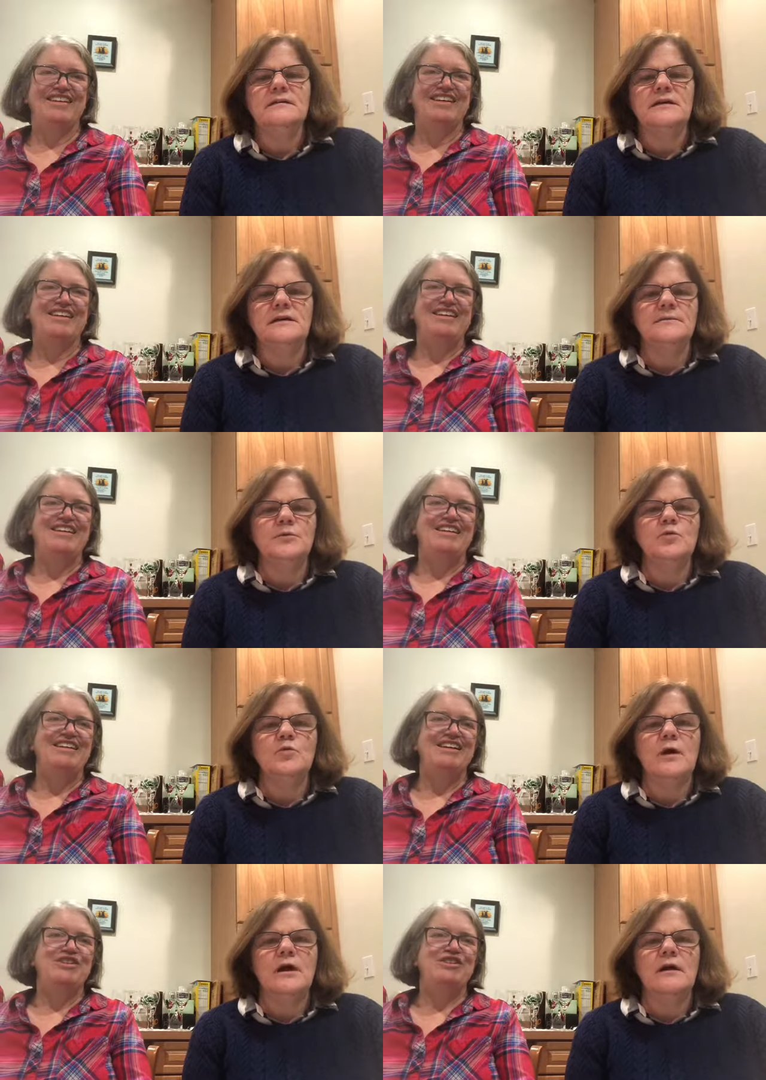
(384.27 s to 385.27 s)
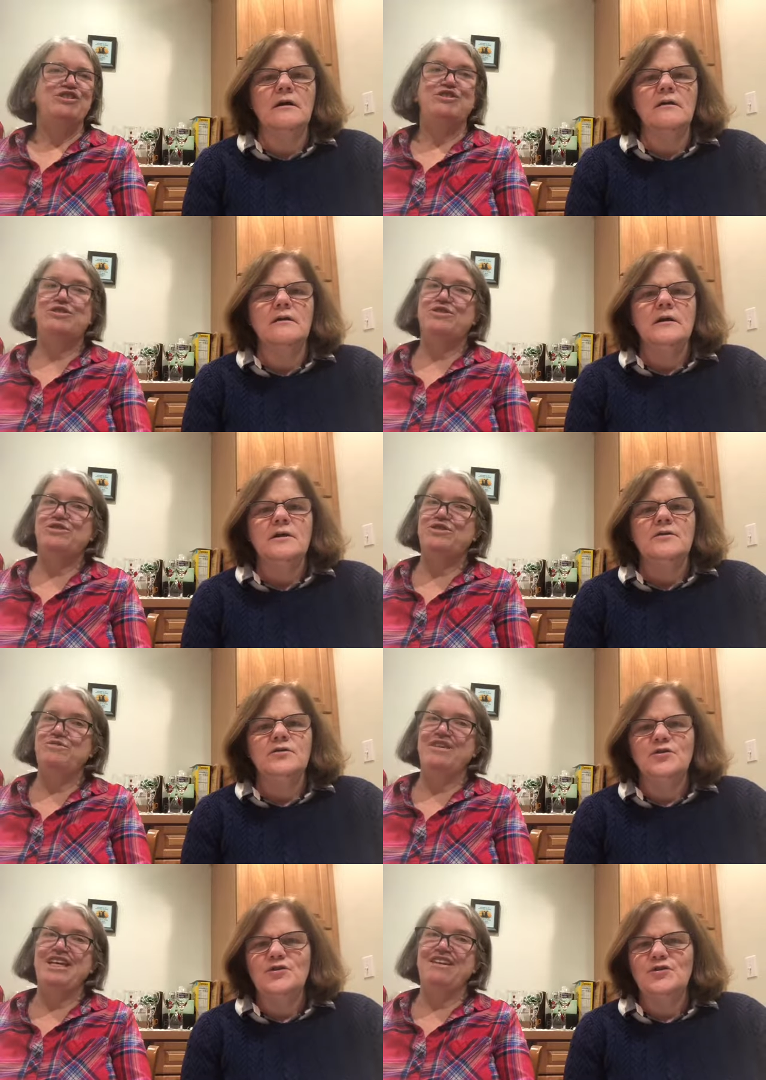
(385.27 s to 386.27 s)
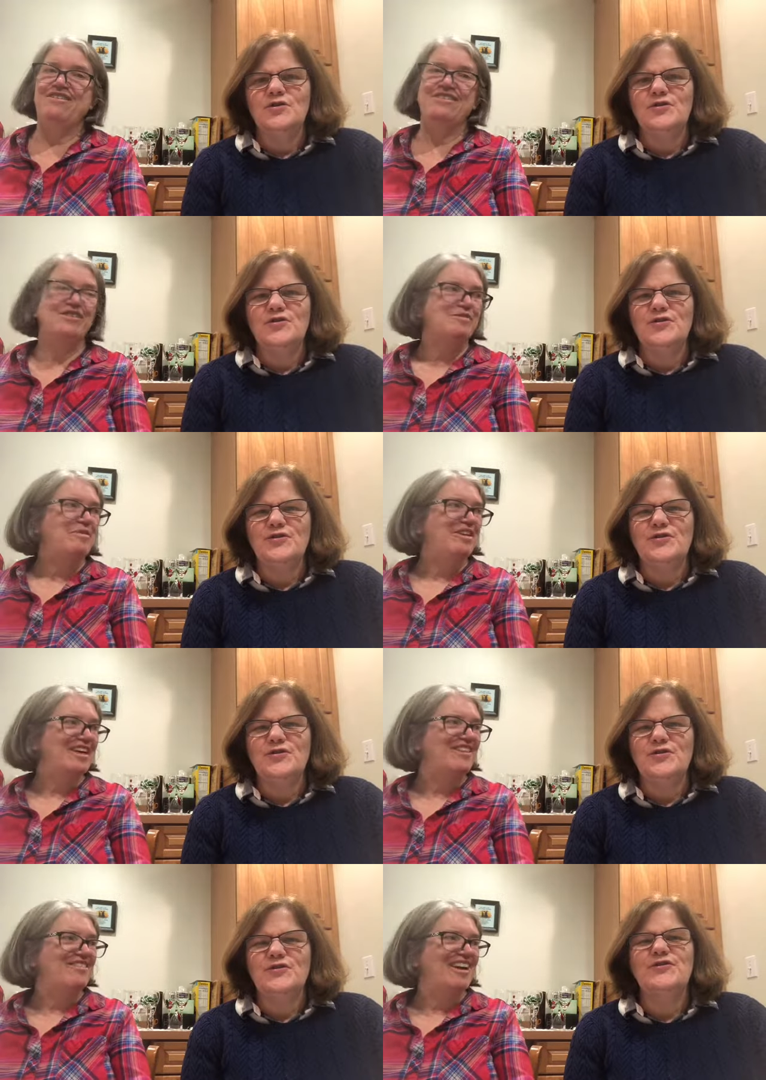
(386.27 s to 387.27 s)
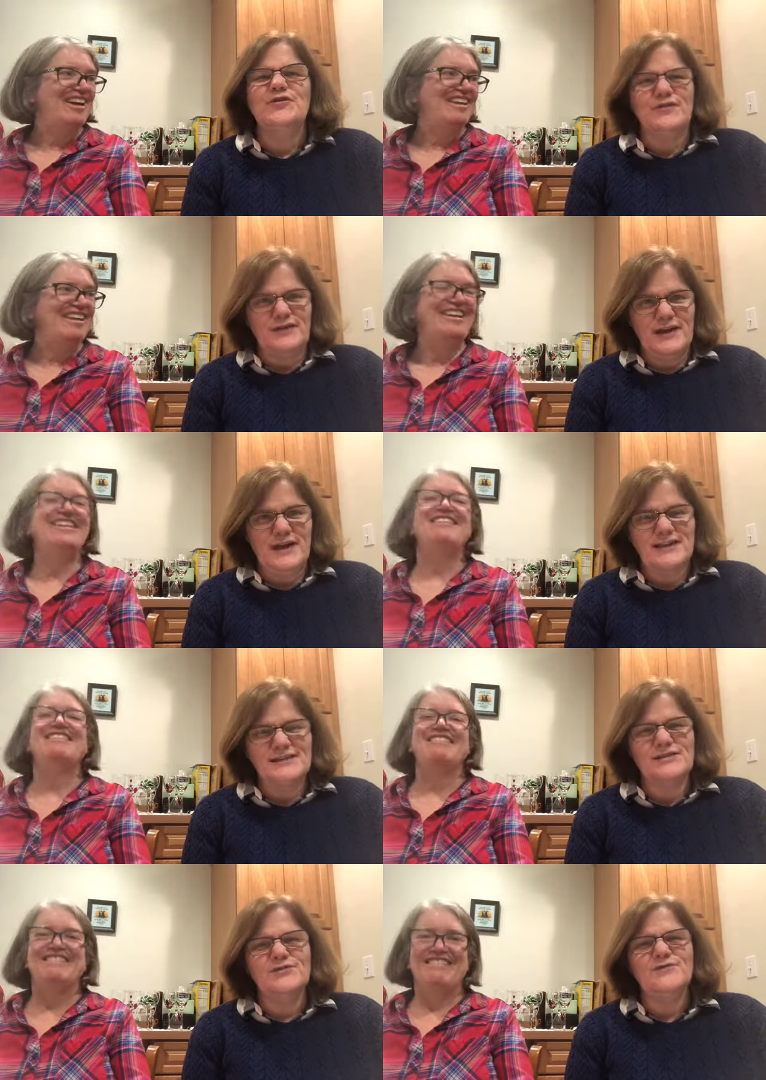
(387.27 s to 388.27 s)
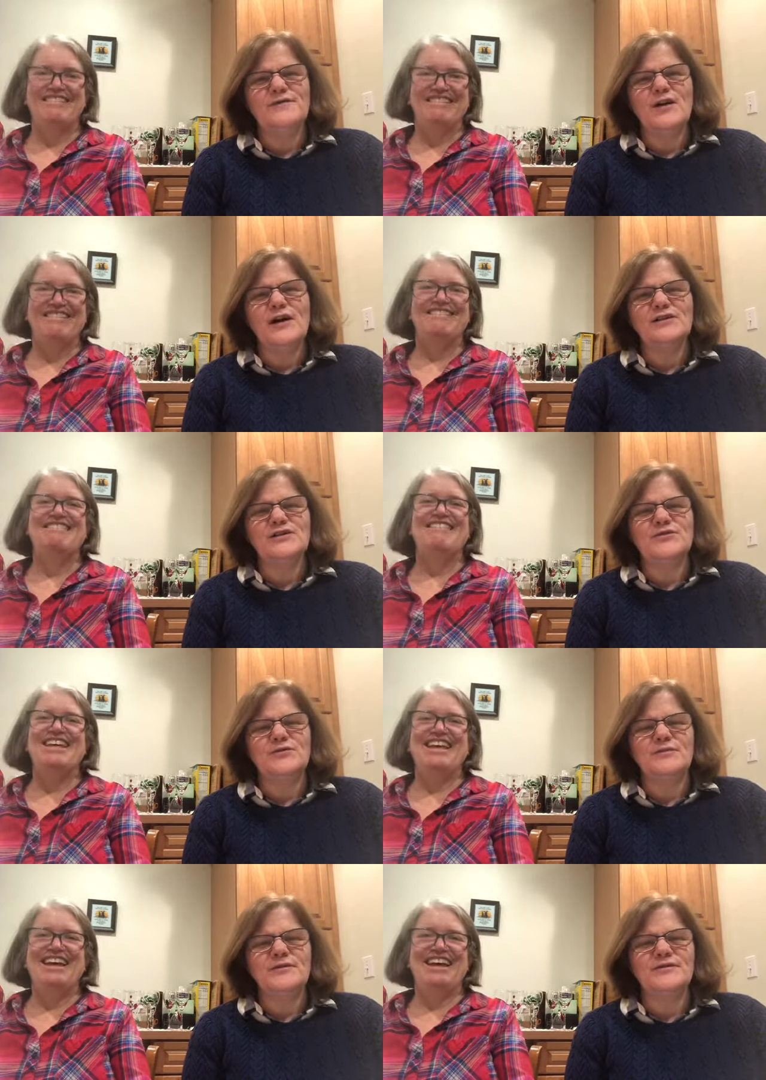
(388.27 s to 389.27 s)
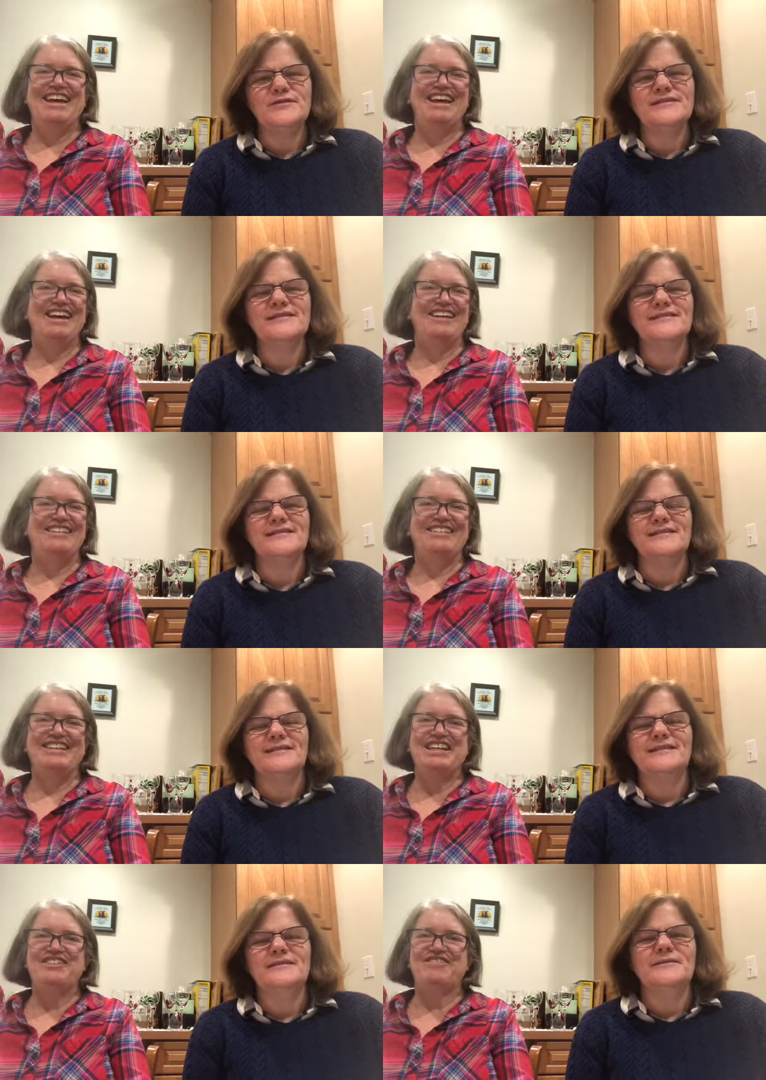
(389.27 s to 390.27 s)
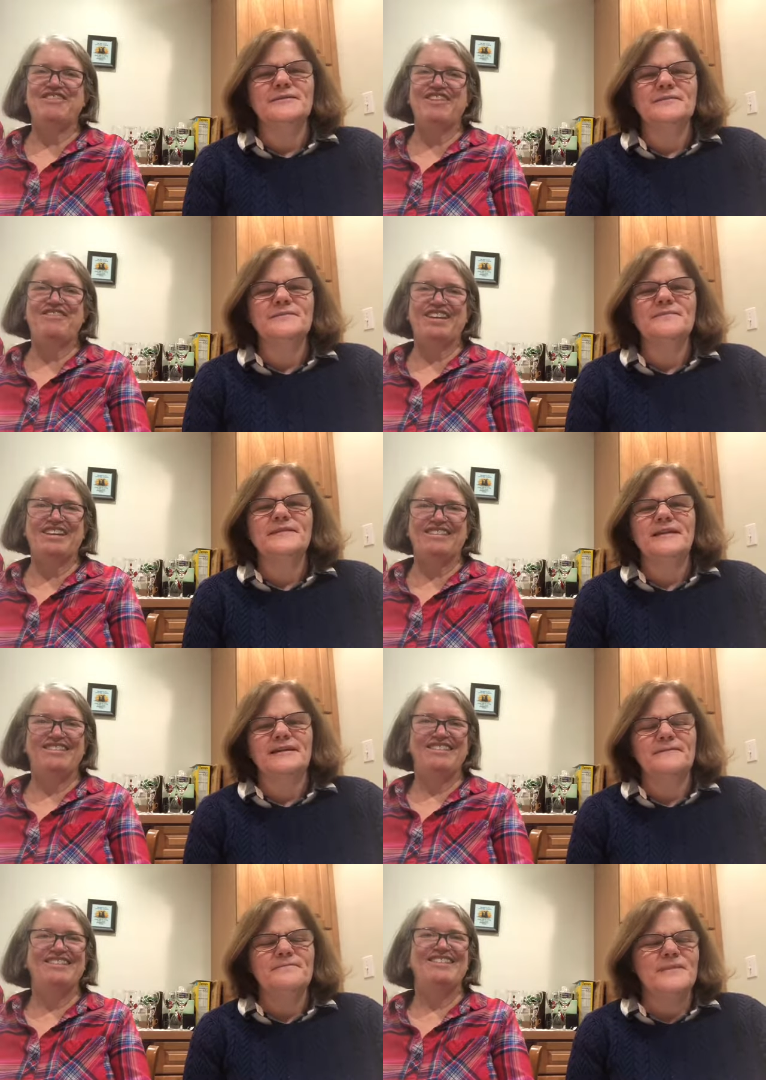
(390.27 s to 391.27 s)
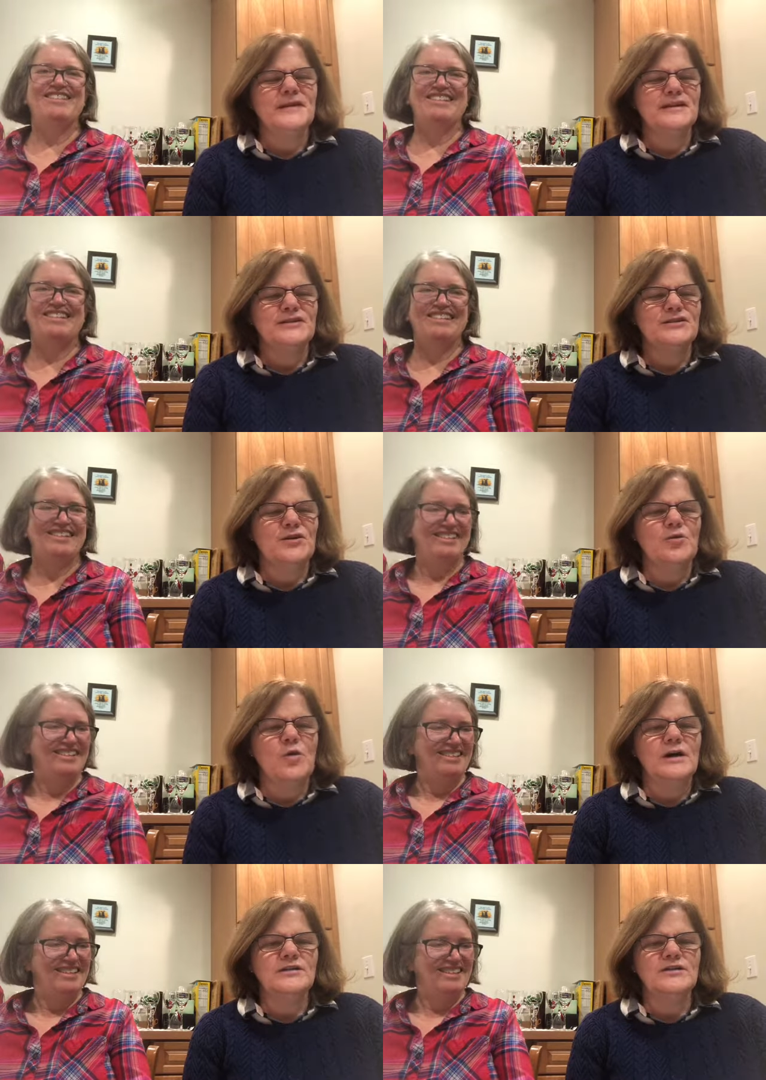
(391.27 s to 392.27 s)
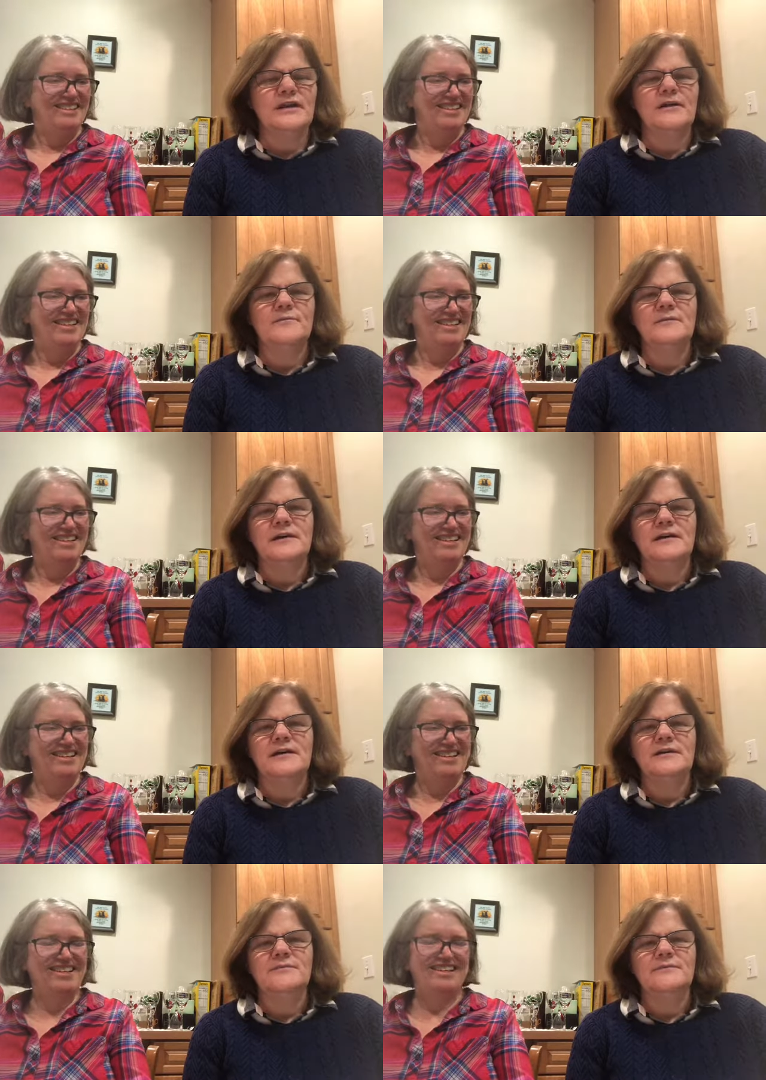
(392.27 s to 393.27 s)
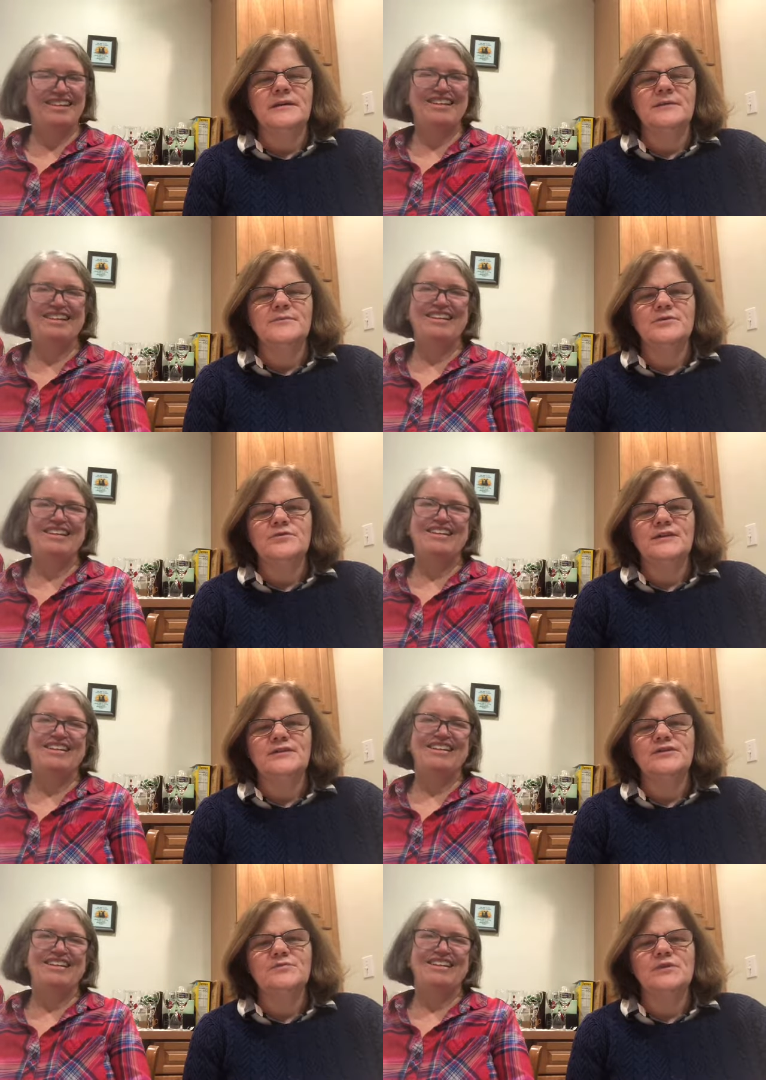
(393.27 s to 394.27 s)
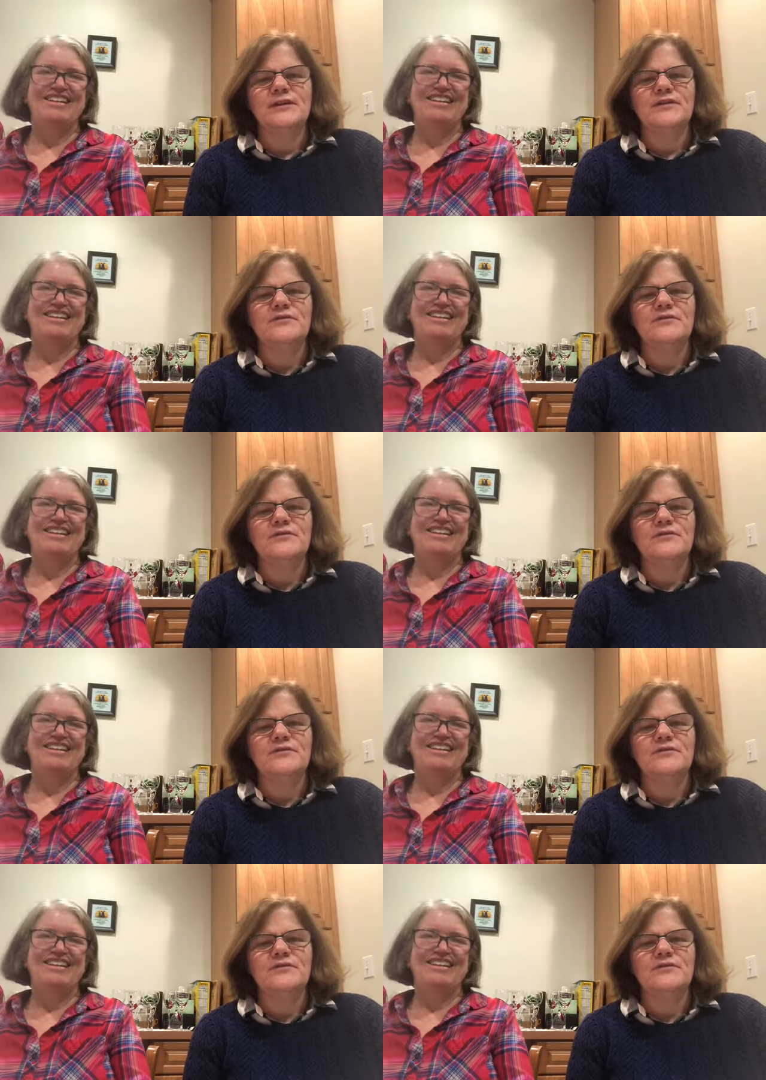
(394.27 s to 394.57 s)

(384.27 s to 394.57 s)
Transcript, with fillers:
Speaker 1: um, who are two needles pulling thread. Yes, new floss tubers. Yeah, um, terrific. Yeah, so watch them, um, yep, two needles pulling